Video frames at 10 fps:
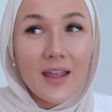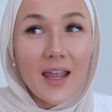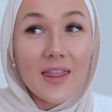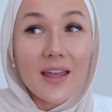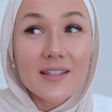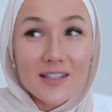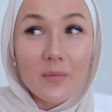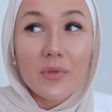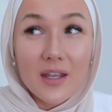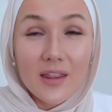And that's
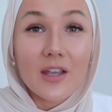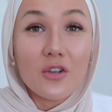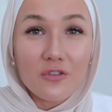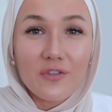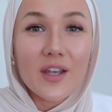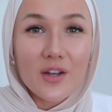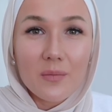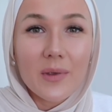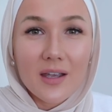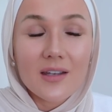something that you
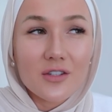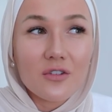feel because